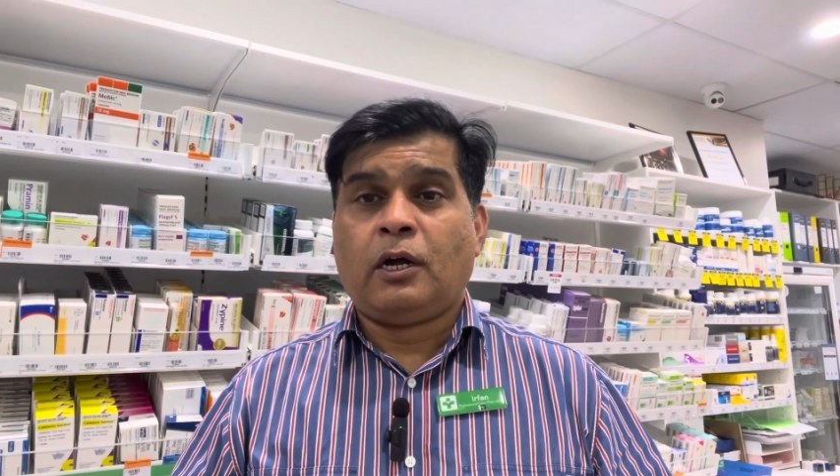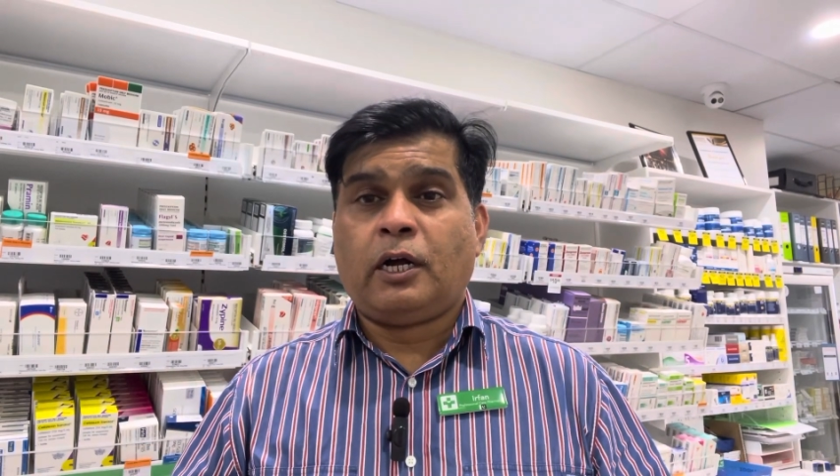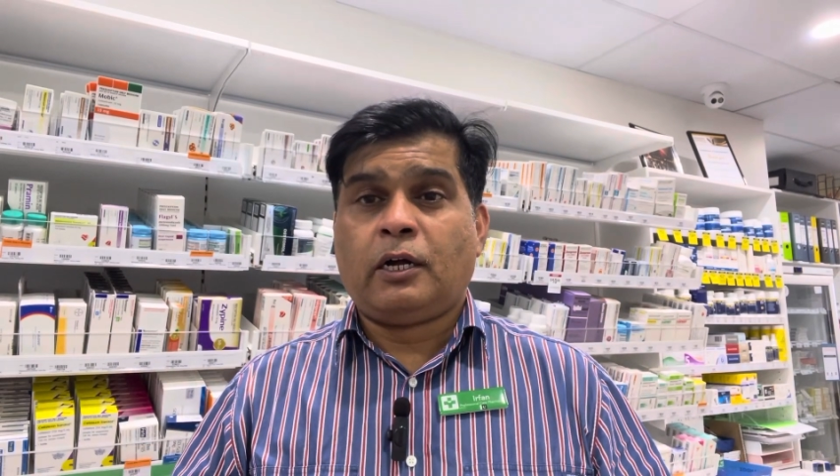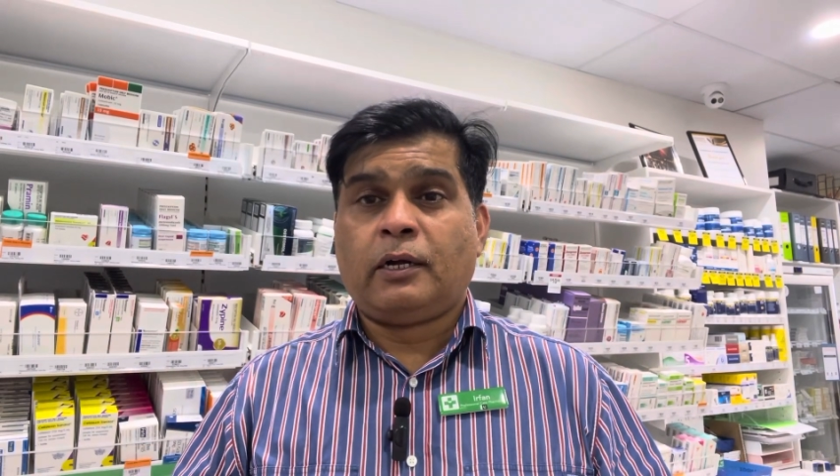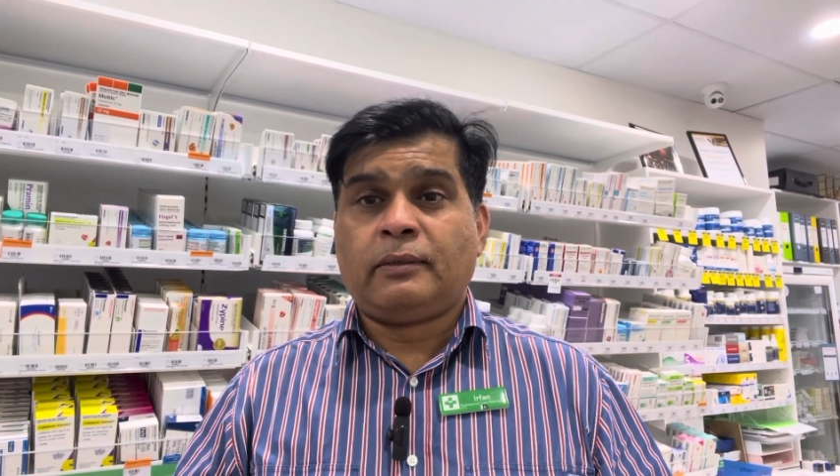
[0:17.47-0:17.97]

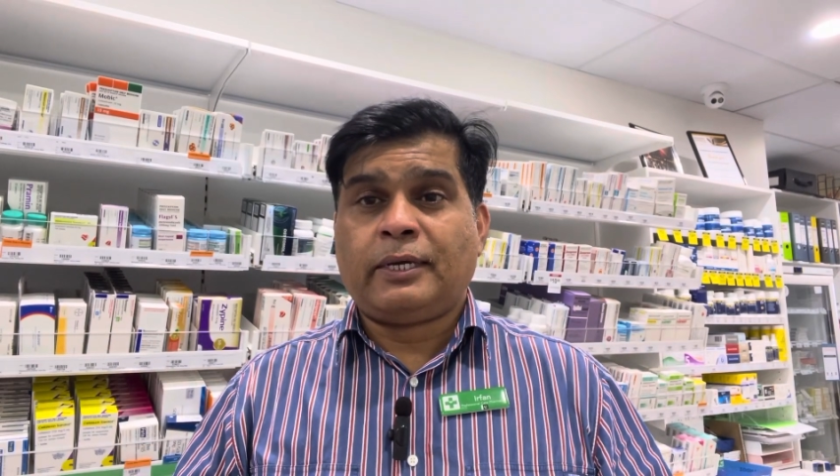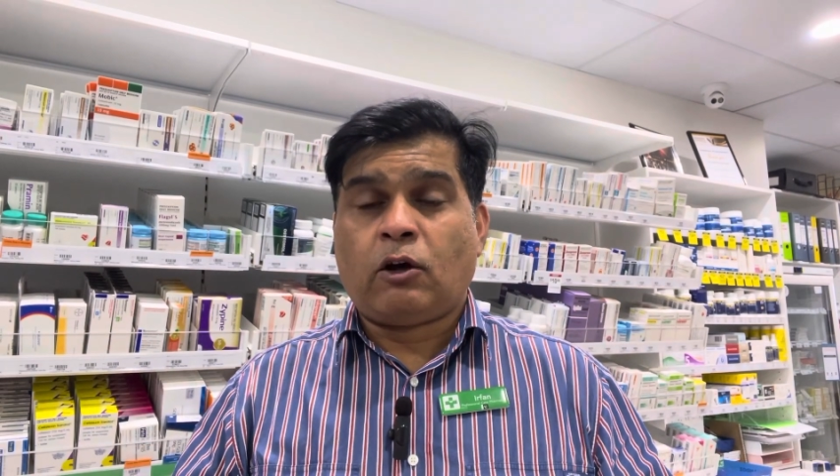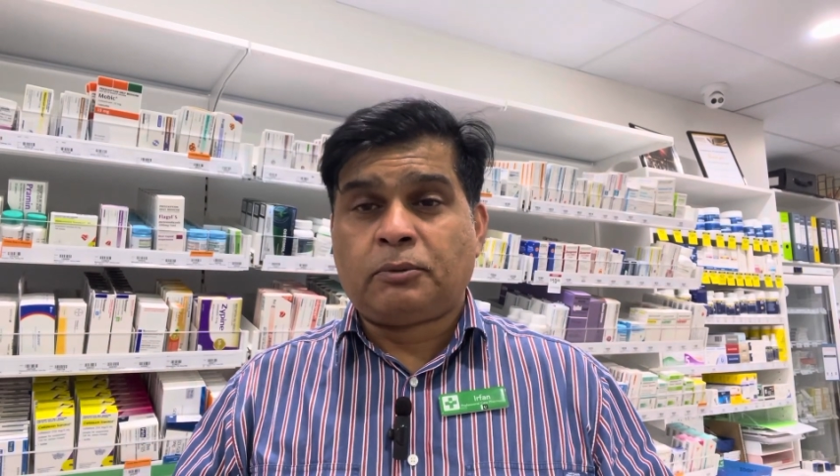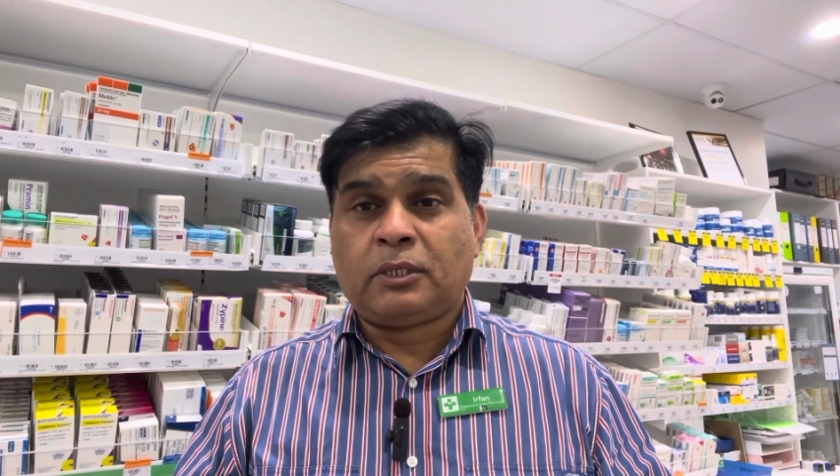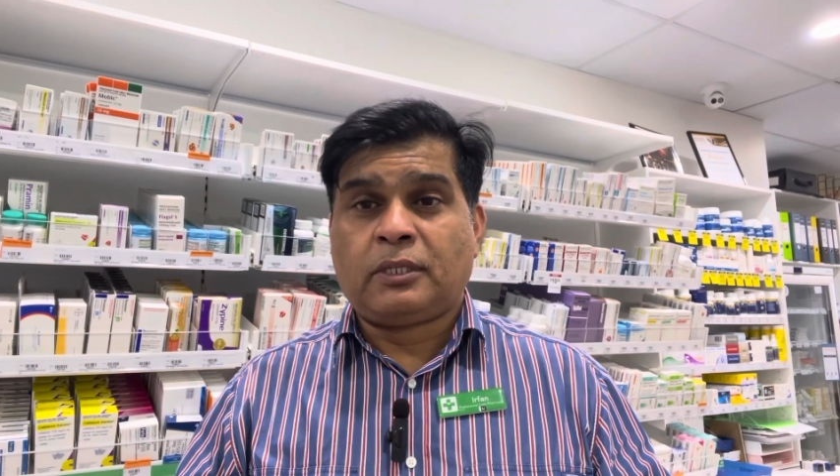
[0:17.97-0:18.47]
that
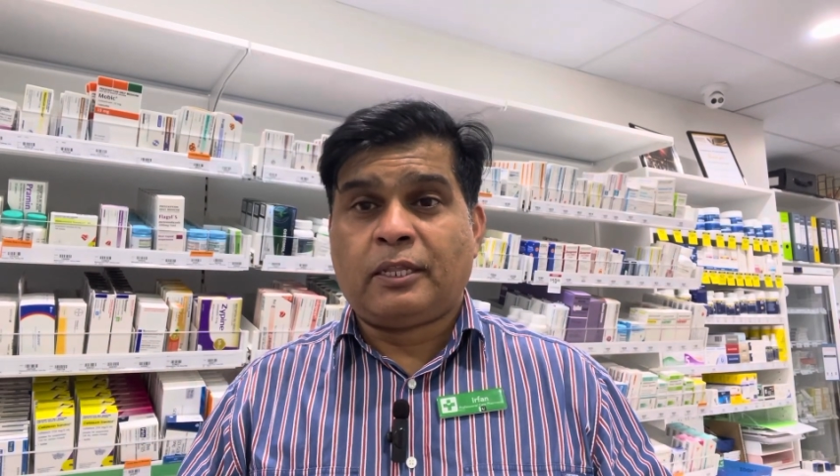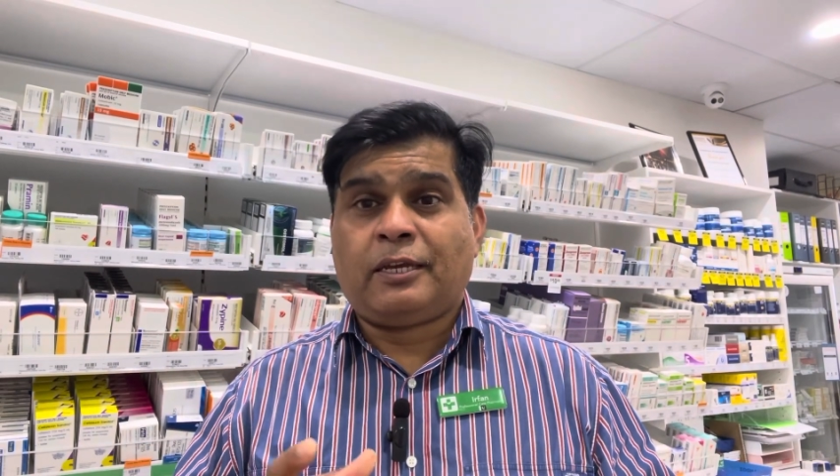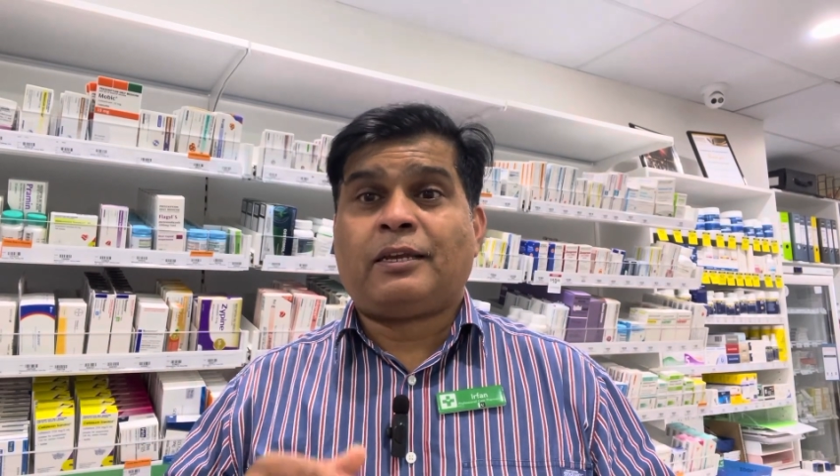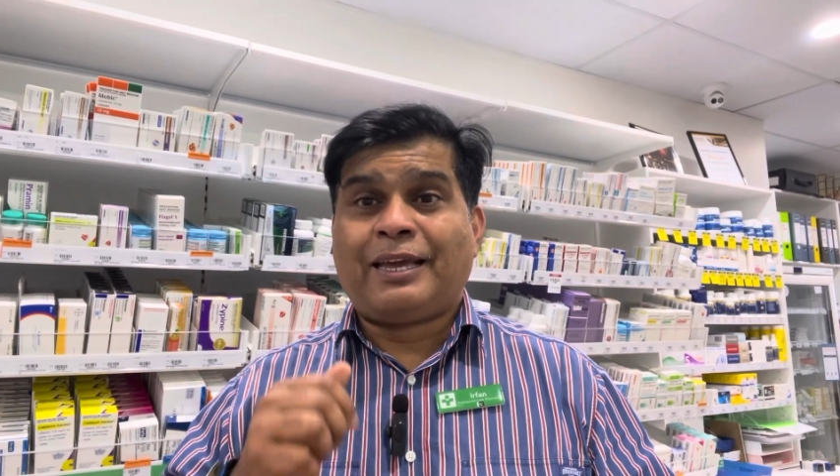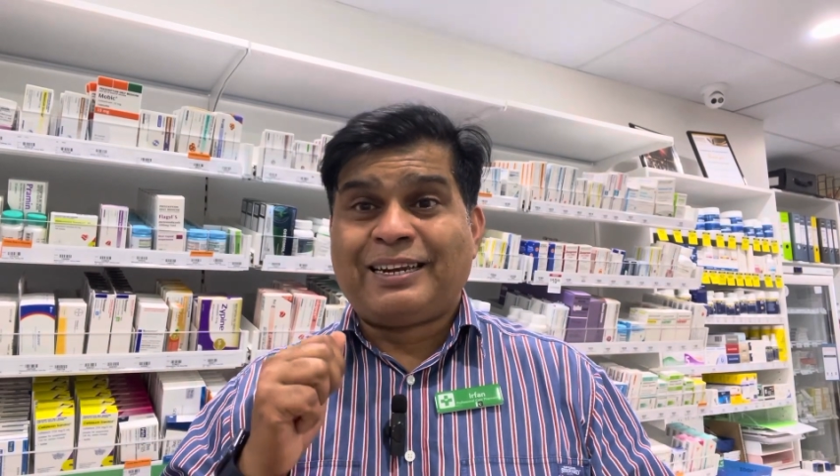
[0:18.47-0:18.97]
option that they
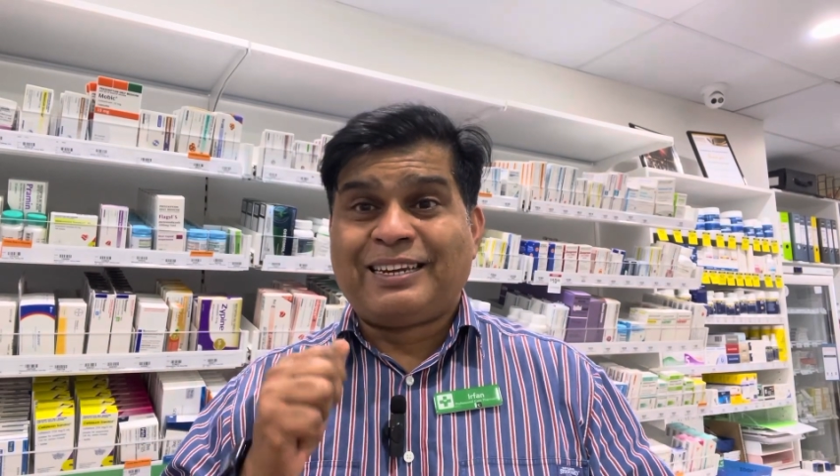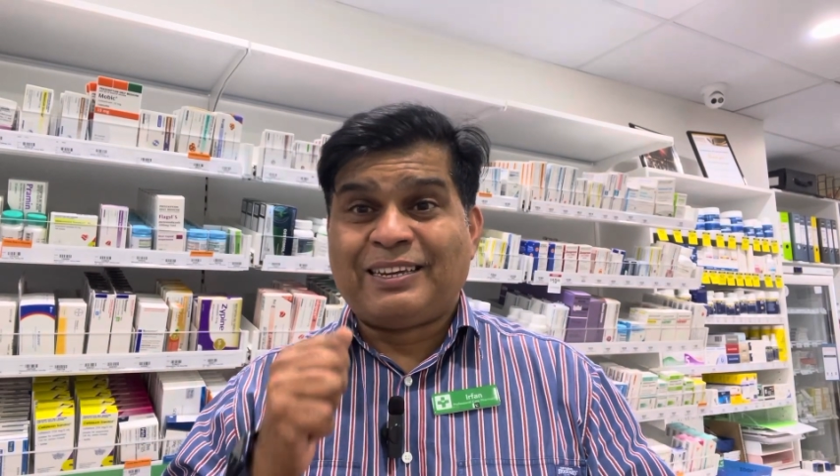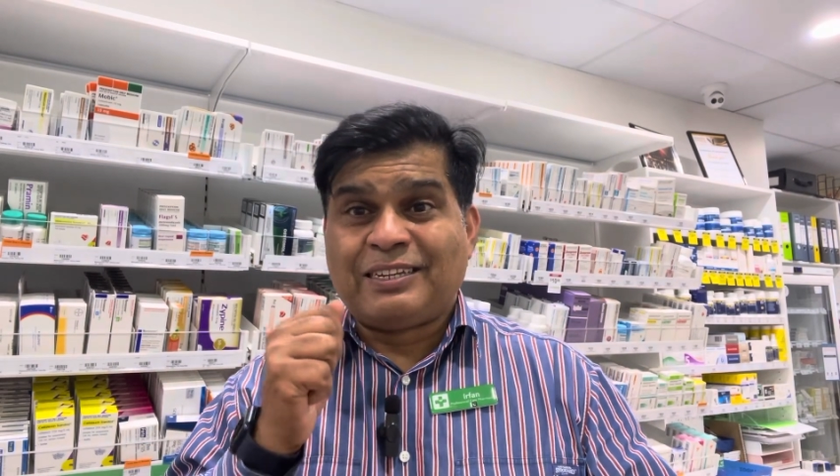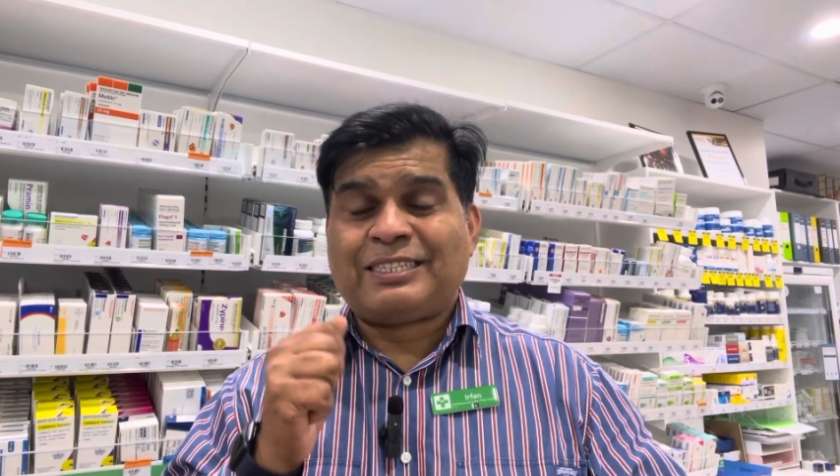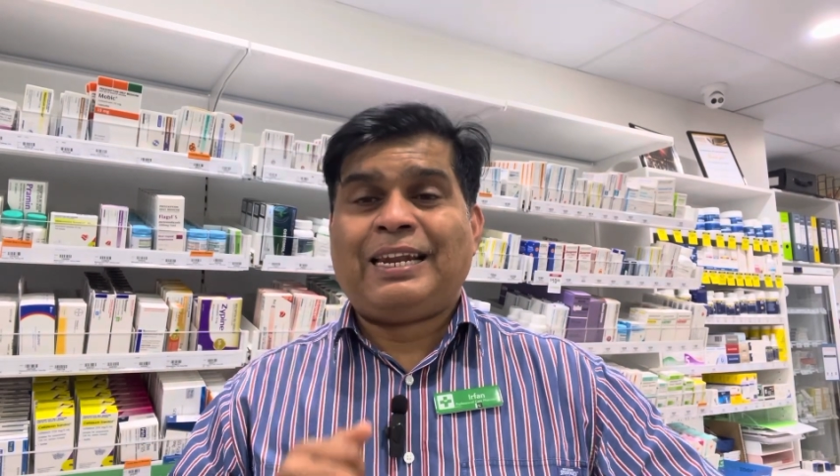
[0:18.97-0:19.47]
can get
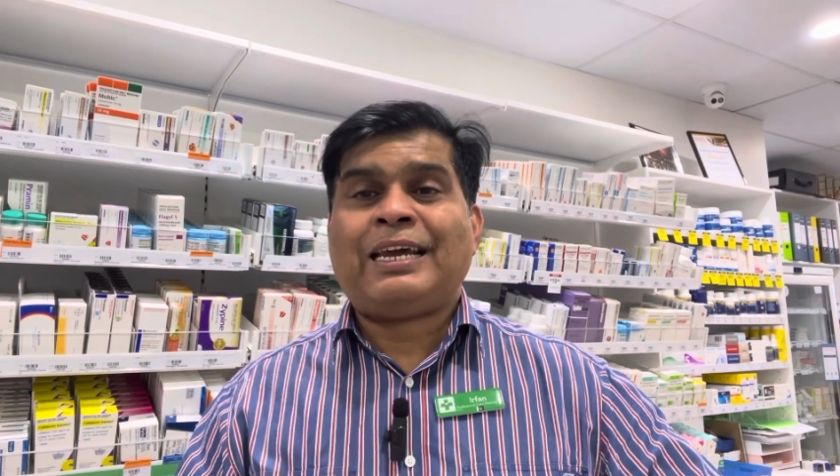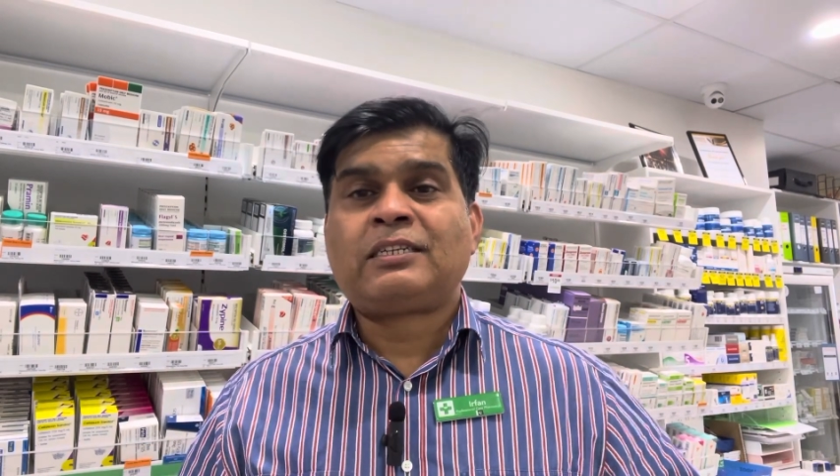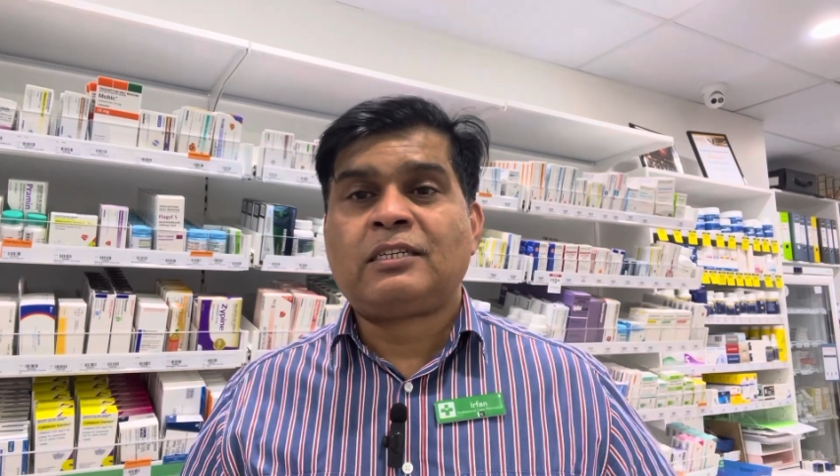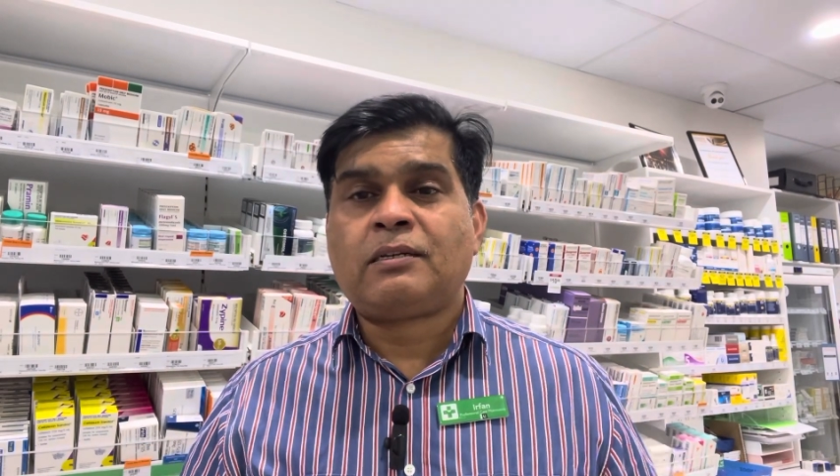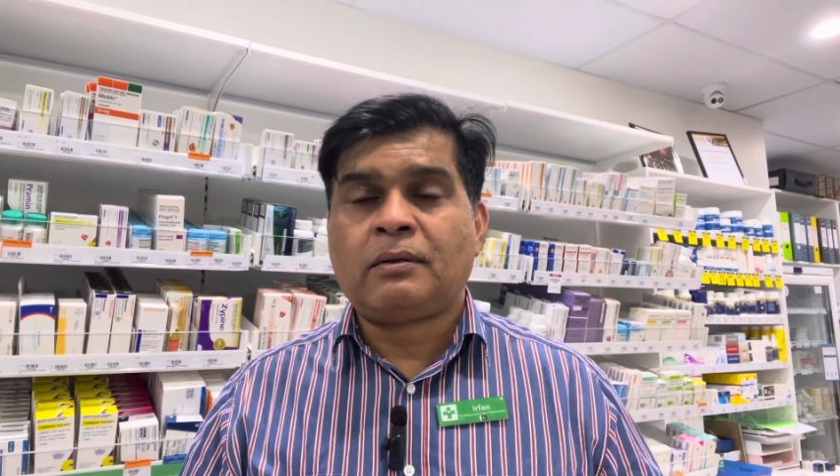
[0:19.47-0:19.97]

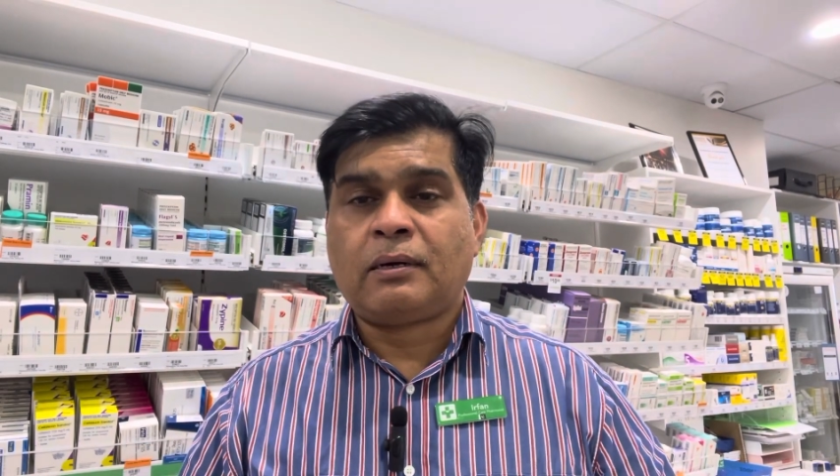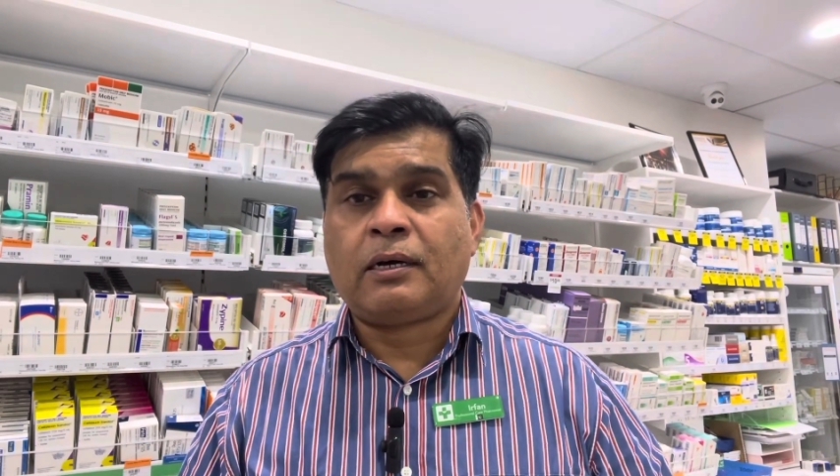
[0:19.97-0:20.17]
selected